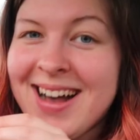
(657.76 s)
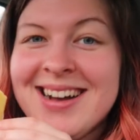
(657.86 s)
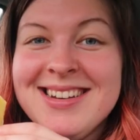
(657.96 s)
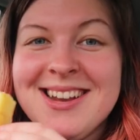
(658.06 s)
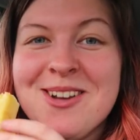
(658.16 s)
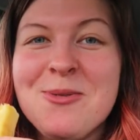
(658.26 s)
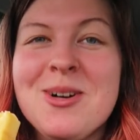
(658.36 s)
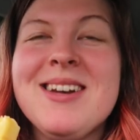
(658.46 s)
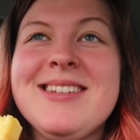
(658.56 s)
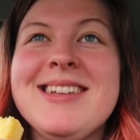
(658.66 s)
I didn't
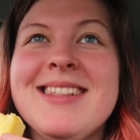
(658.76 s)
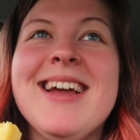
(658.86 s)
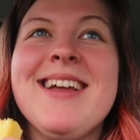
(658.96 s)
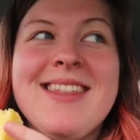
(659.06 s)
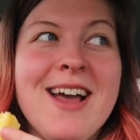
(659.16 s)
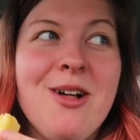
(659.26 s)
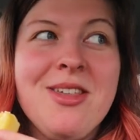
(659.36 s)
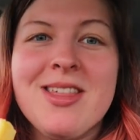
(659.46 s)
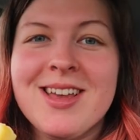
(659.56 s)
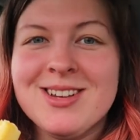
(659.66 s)
want to like the
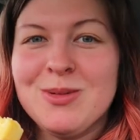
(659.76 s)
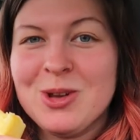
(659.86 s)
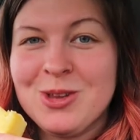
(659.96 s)
healthy things at